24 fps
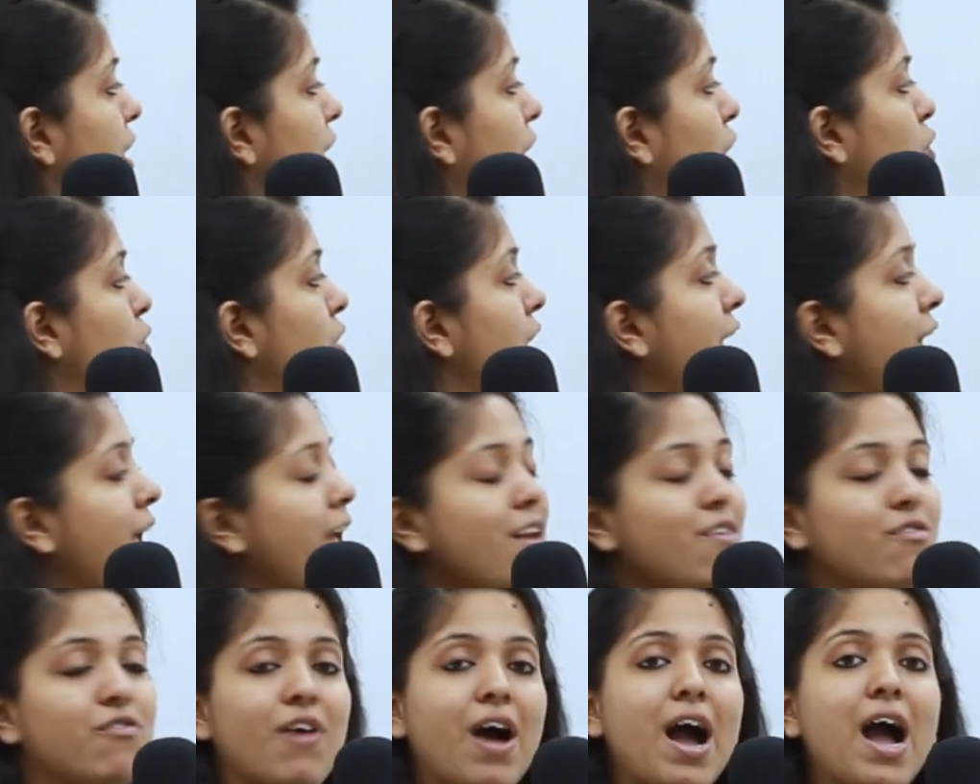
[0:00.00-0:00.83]
Now,
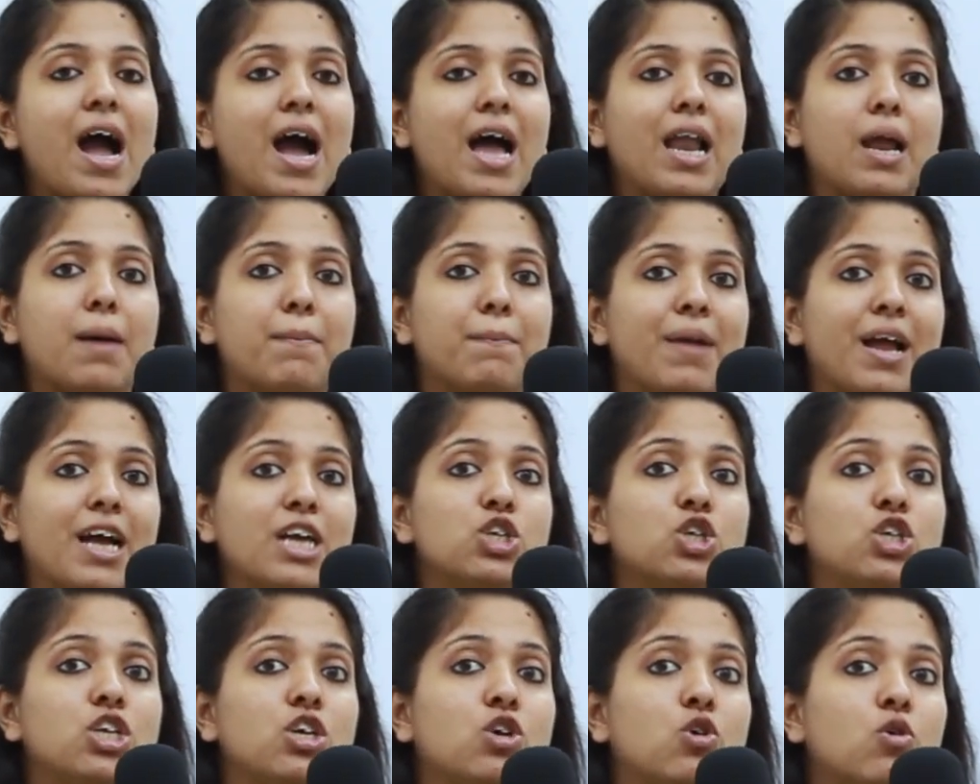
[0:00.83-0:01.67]
elle va à la
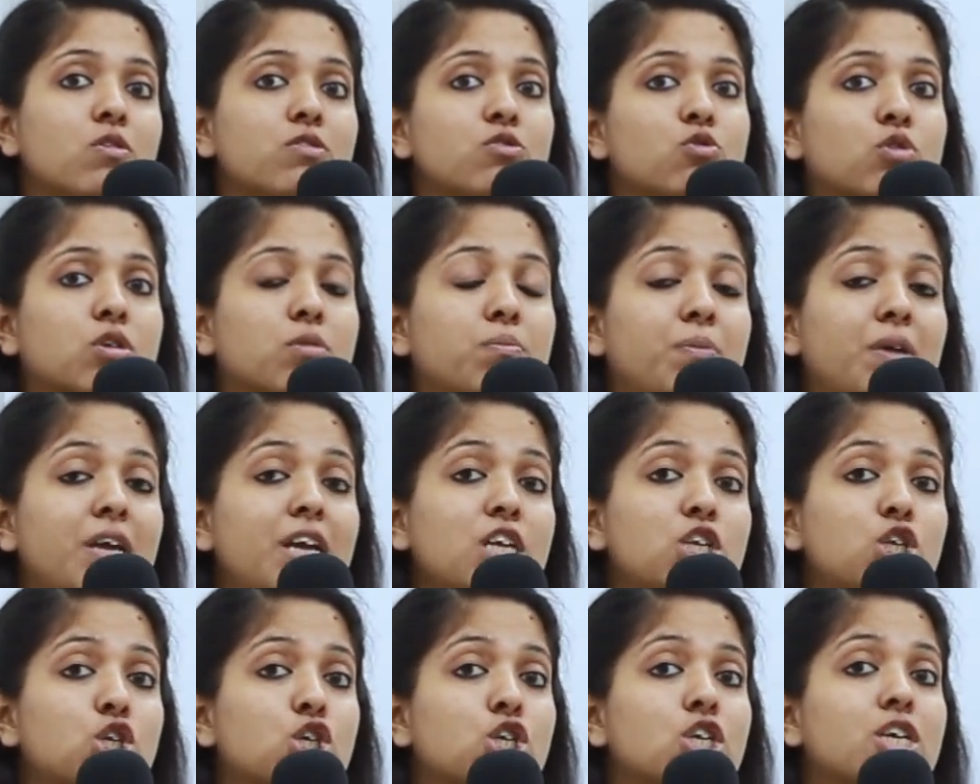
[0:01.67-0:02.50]
plage, she goes to the
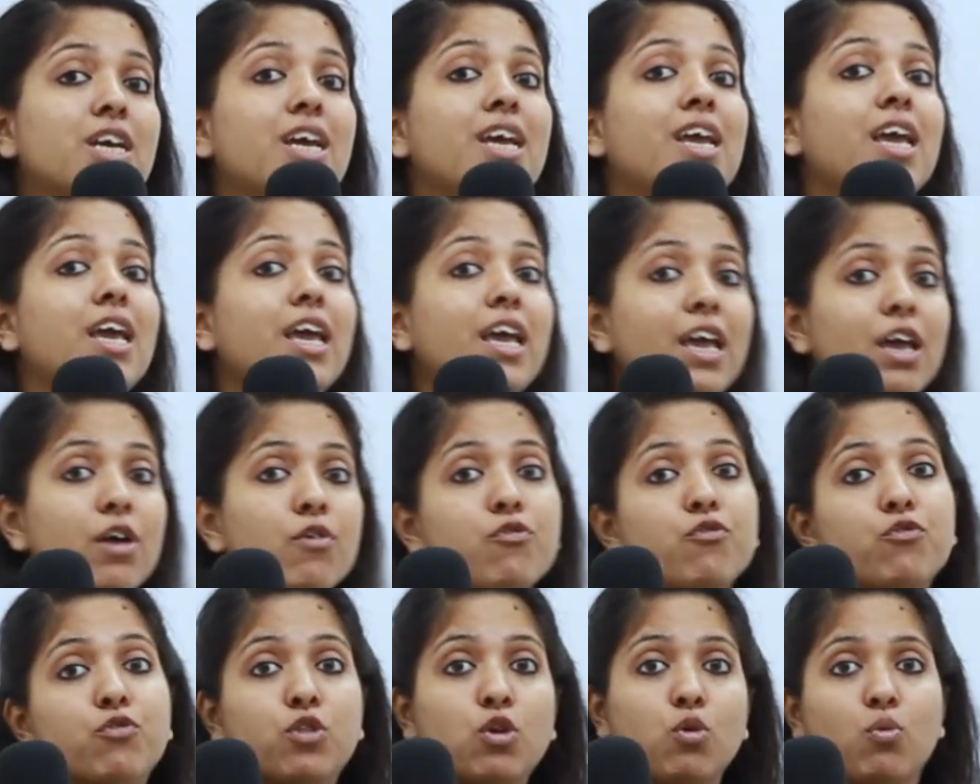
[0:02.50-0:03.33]
beach
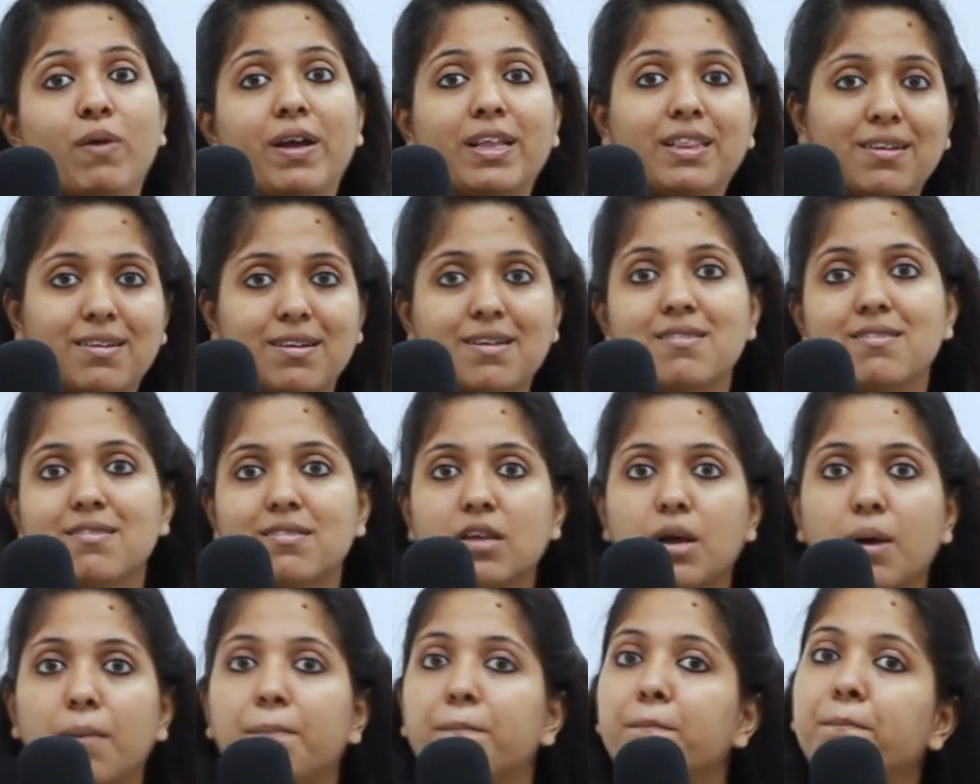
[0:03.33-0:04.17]
if the weather
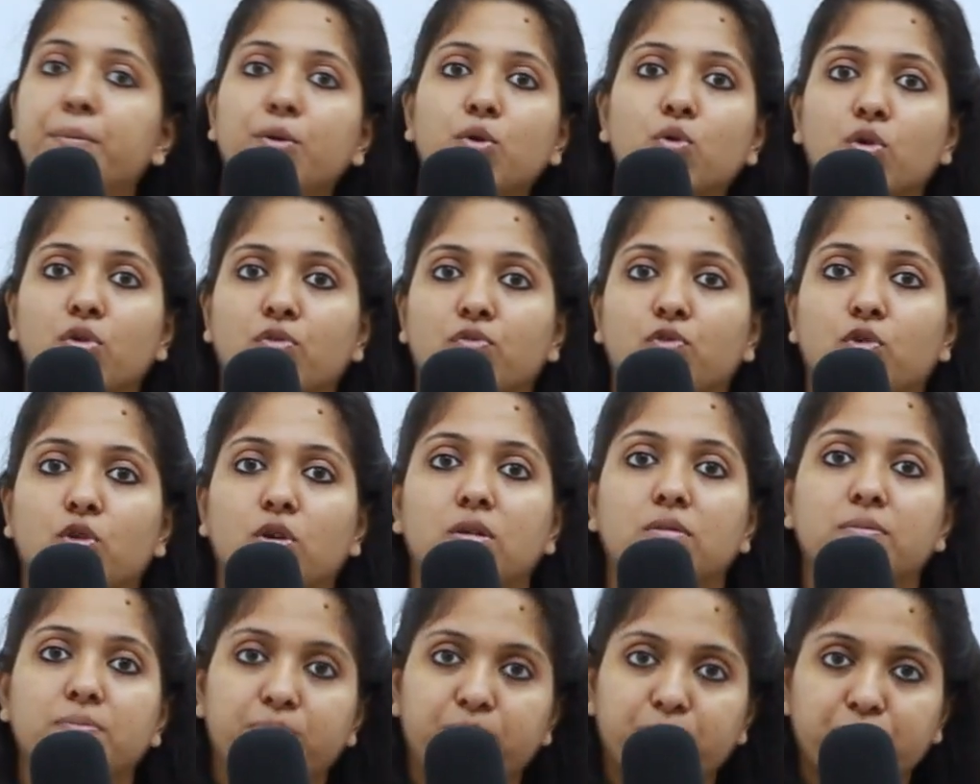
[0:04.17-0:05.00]
is beautiful.